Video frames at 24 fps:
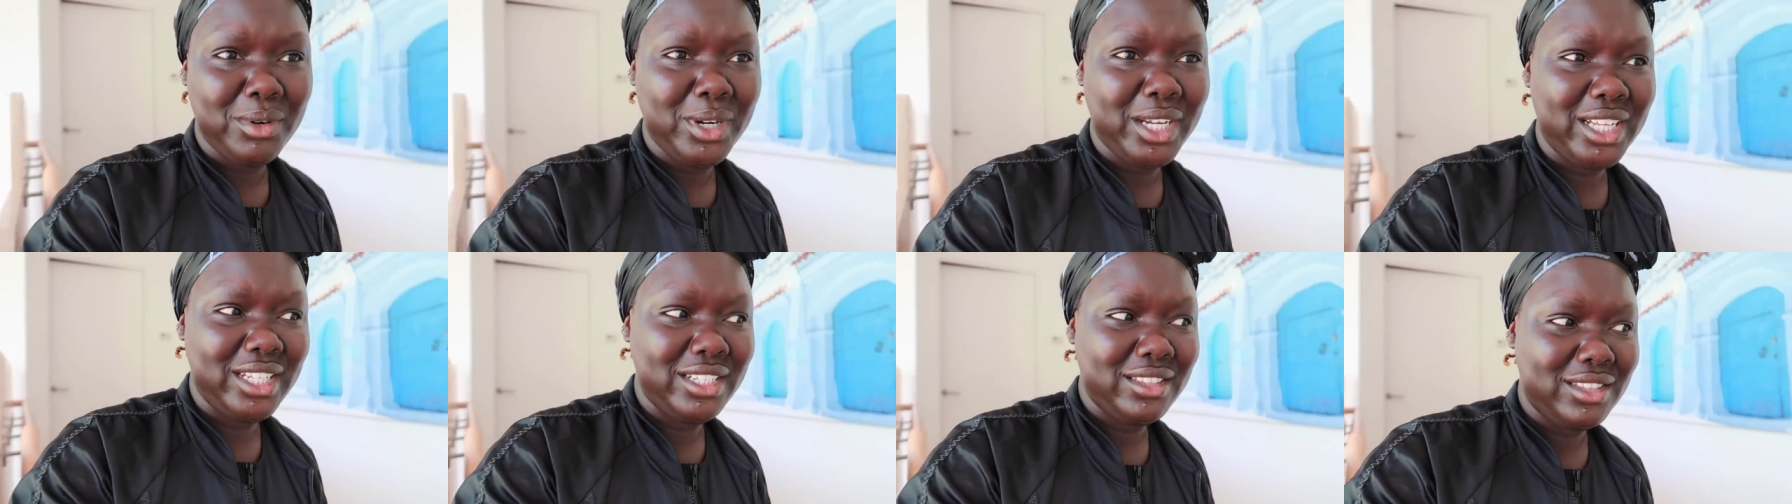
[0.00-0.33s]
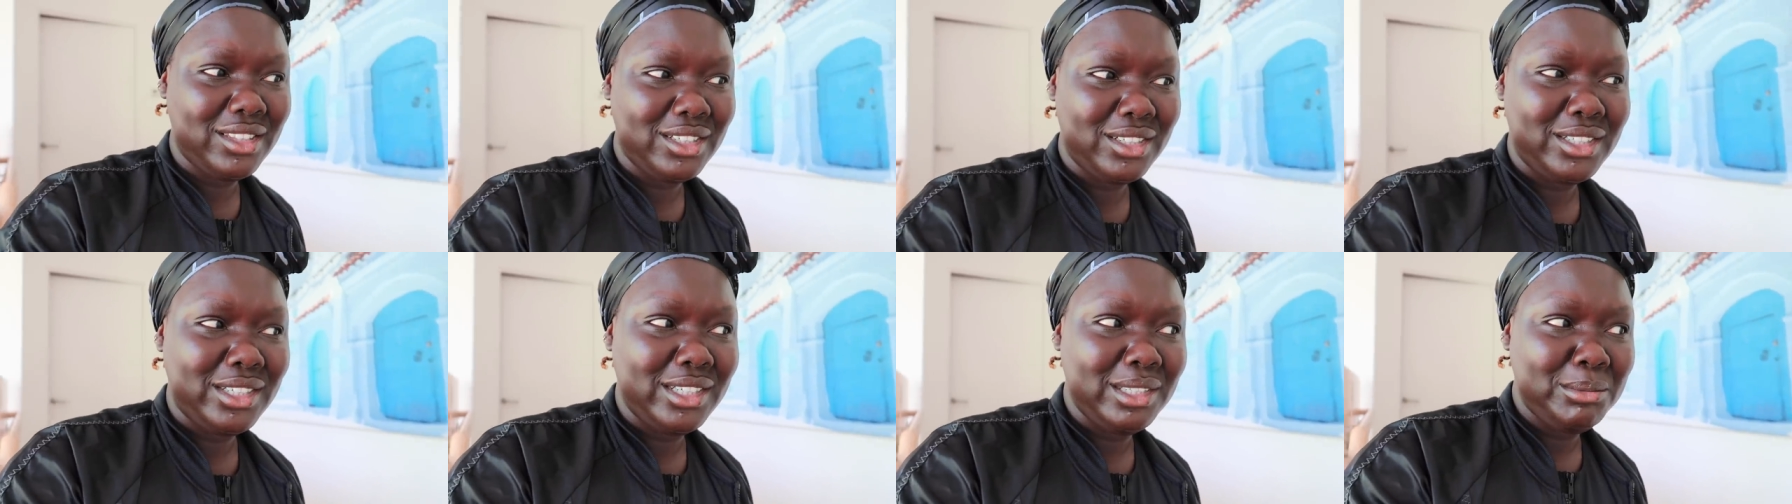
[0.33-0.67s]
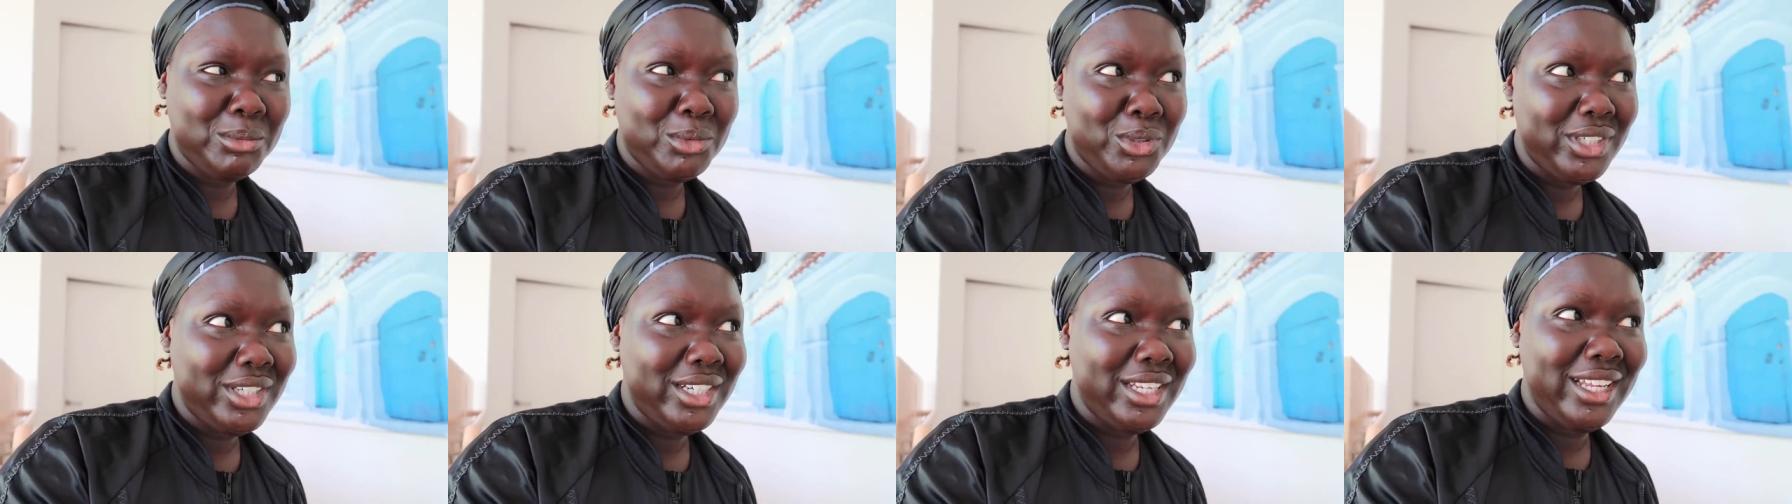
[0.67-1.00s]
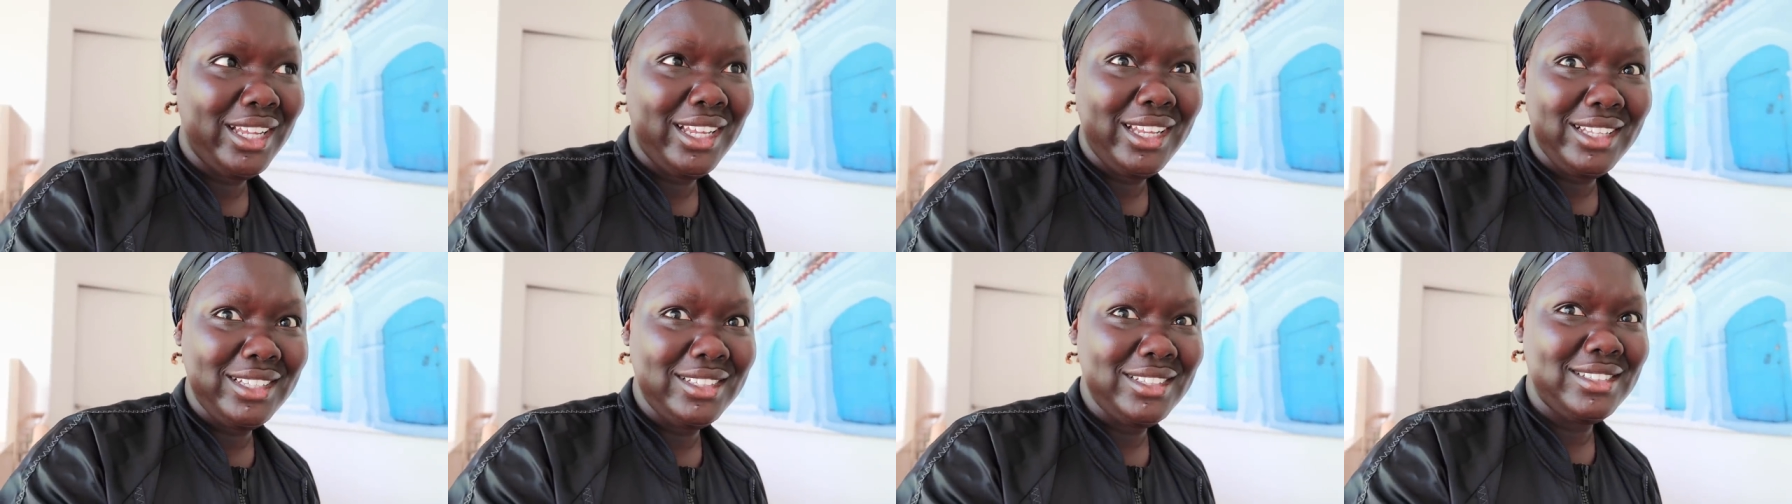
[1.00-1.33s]
what, 30 more
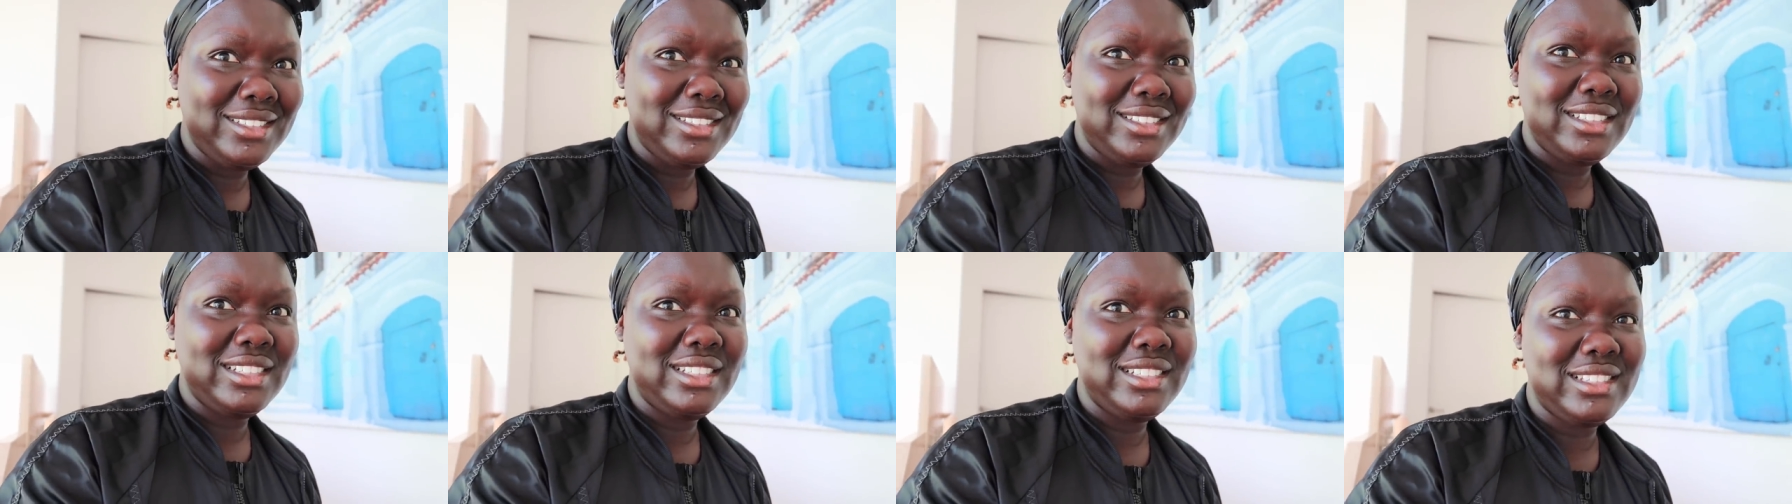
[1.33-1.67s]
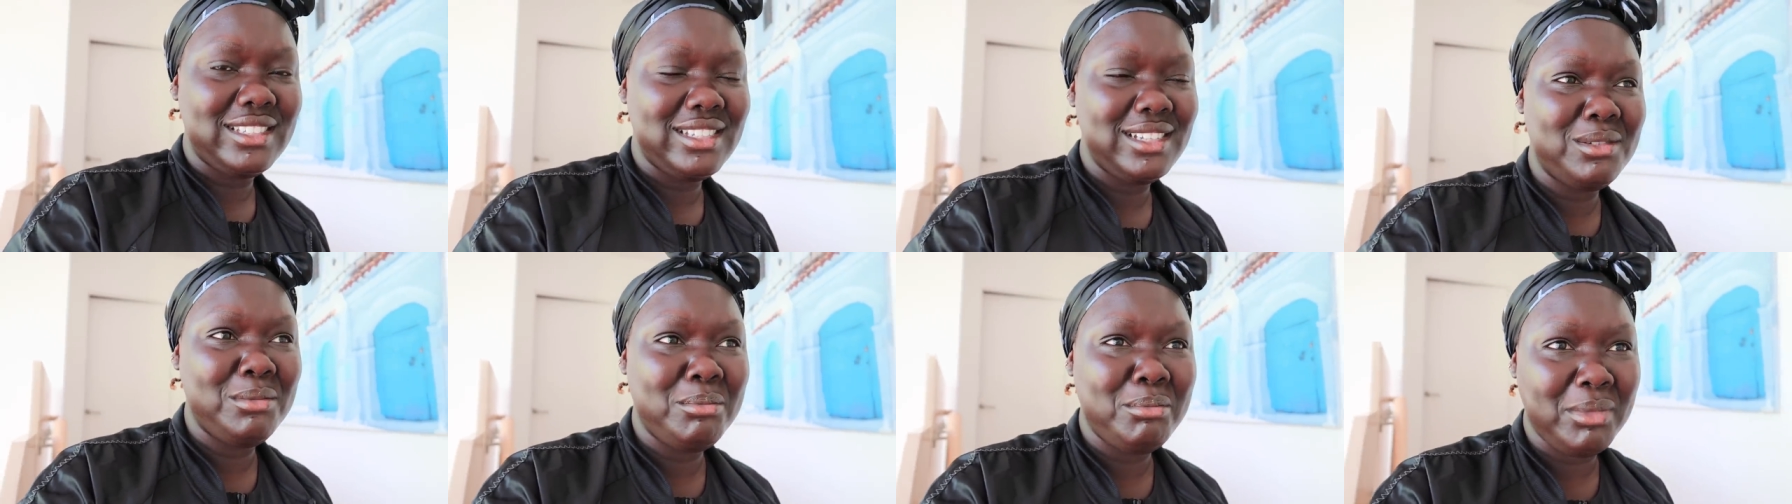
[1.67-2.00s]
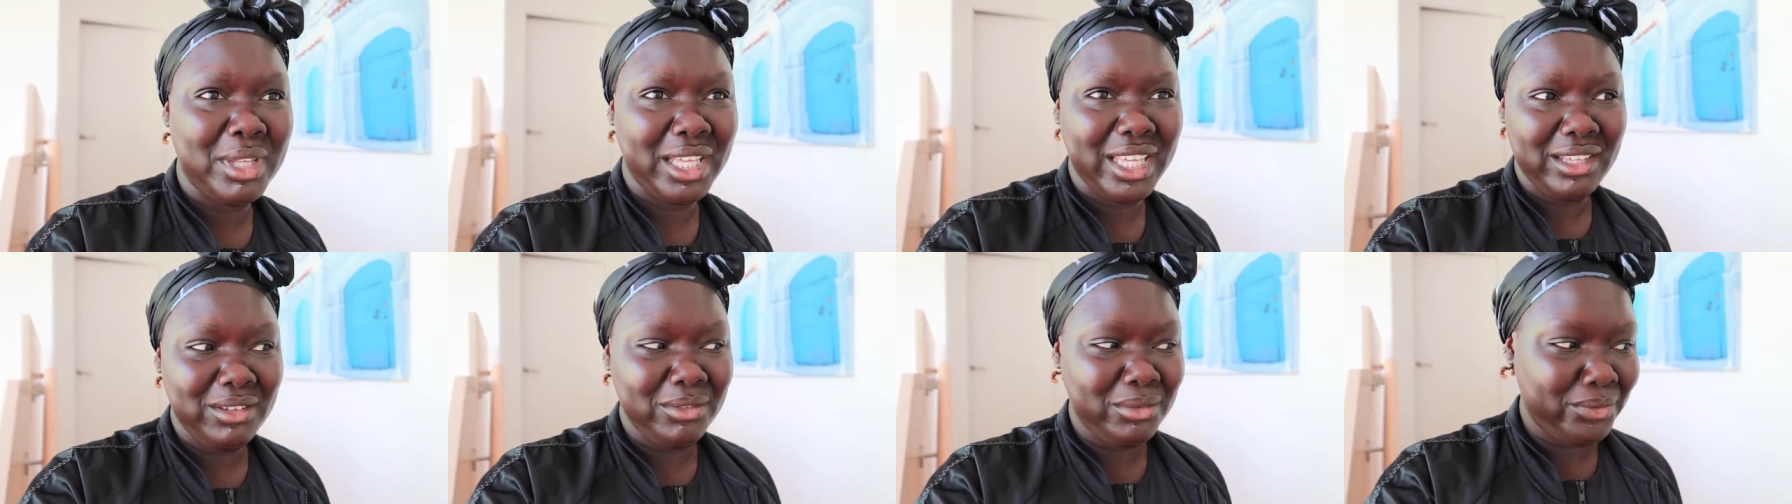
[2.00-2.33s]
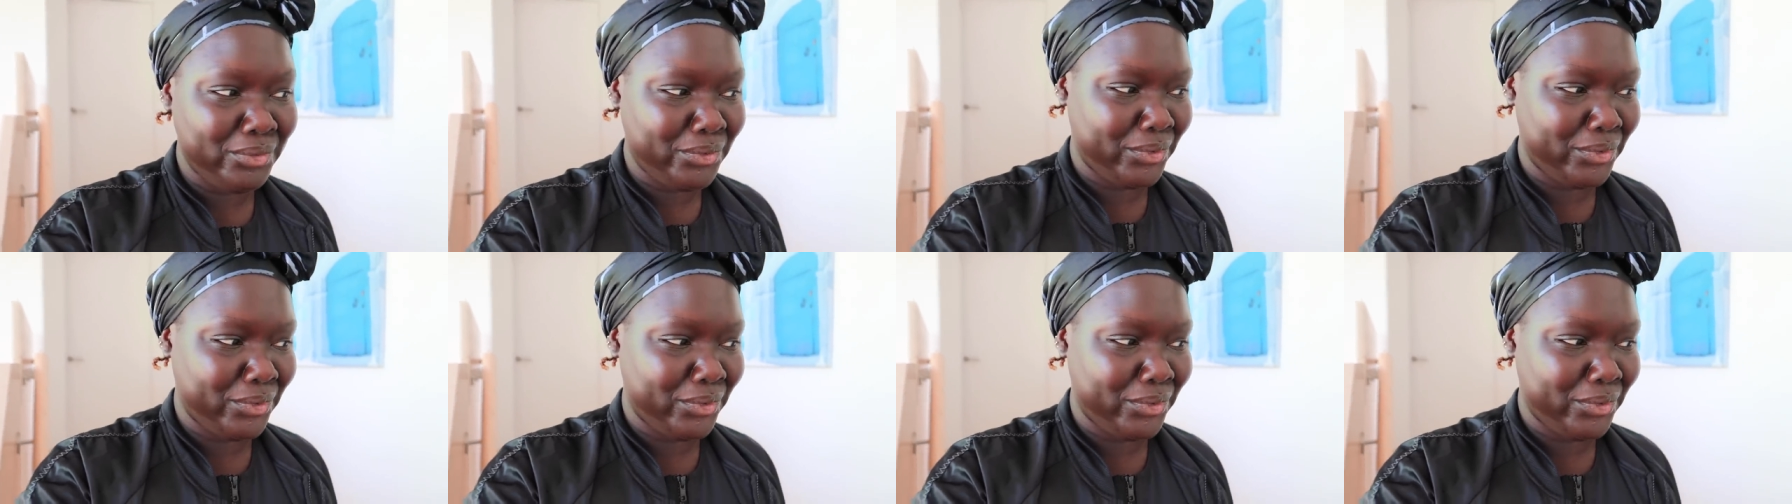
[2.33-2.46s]
days until May